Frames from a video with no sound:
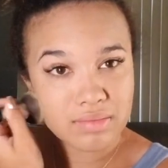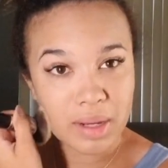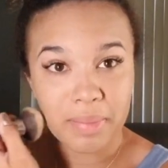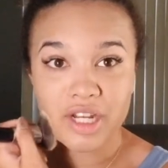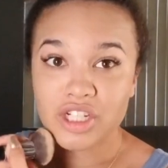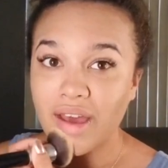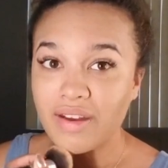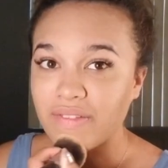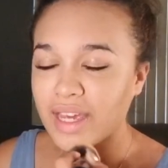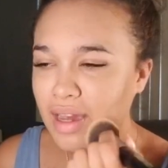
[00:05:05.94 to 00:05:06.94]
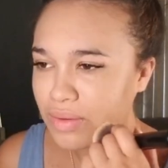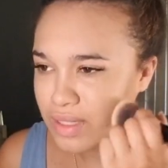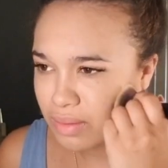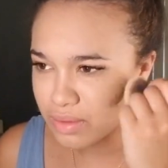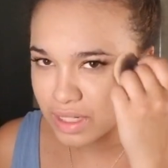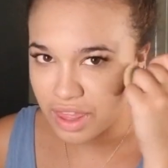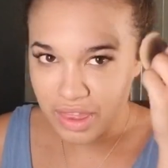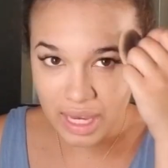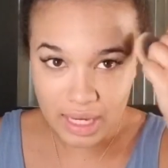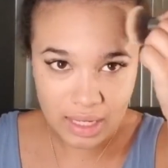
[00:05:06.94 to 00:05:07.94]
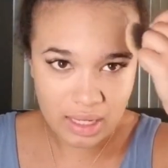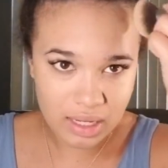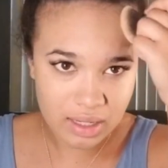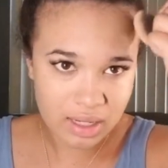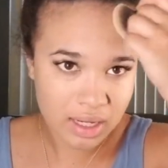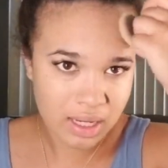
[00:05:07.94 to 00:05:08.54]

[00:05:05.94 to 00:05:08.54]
a bunch out of it. I was able to think and,